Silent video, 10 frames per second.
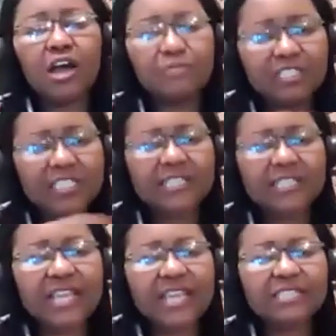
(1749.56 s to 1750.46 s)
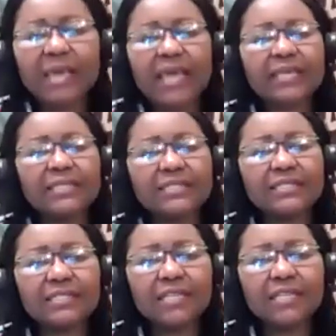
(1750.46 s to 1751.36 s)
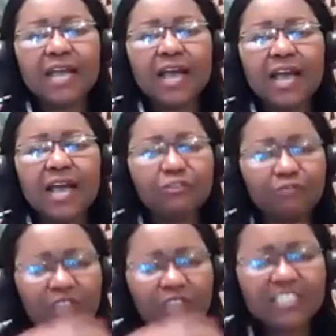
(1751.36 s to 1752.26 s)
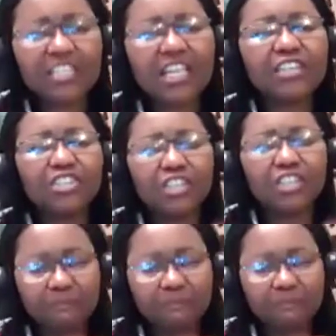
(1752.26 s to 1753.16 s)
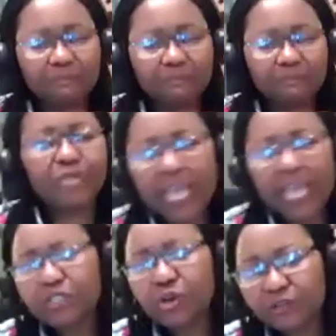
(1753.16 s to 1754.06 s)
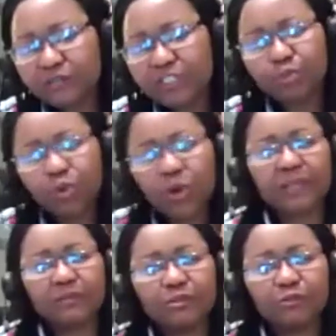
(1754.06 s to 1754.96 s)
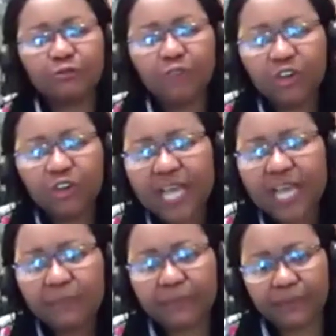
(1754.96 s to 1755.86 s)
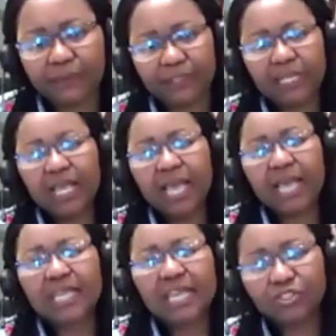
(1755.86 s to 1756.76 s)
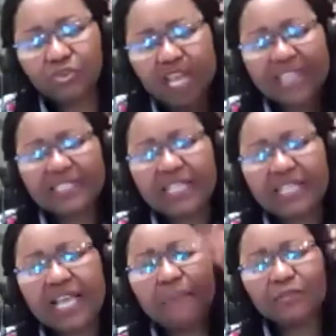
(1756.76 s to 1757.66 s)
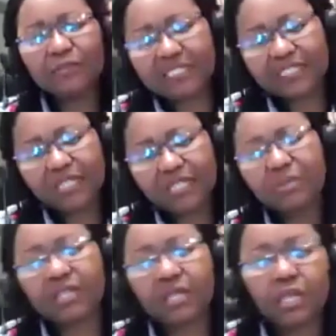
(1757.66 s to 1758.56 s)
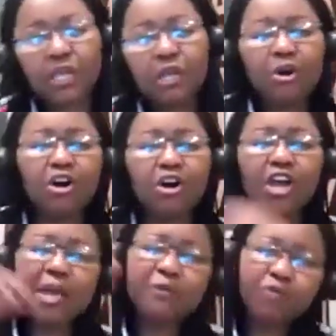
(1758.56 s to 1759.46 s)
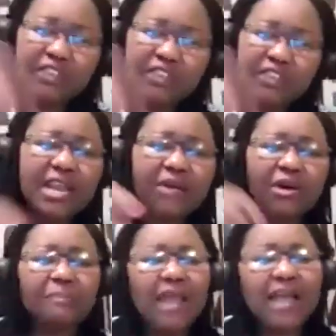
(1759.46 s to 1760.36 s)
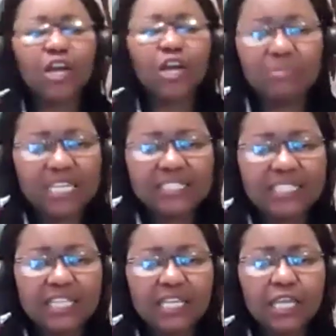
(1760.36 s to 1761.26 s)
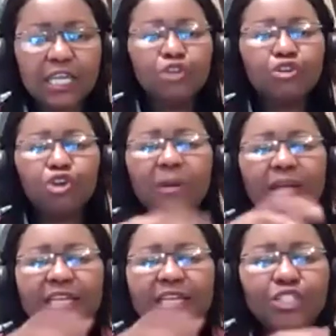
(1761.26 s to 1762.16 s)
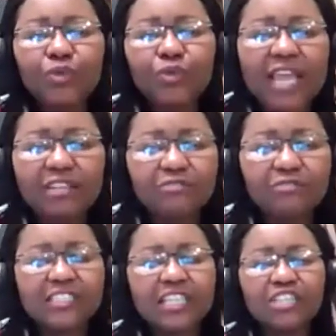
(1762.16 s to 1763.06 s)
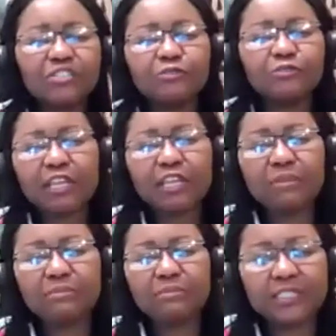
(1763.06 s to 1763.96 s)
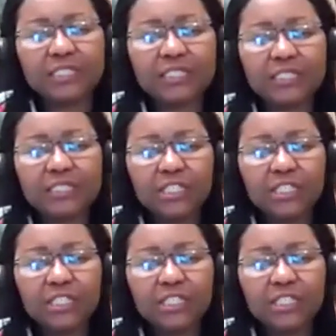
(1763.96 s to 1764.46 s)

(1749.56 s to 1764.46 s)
risk assessments, and investigation in place to preempt all of these problems before they happen. And as soon as they happen, they deal with it. But within our Black community, nobody is doing any investigation for anybody.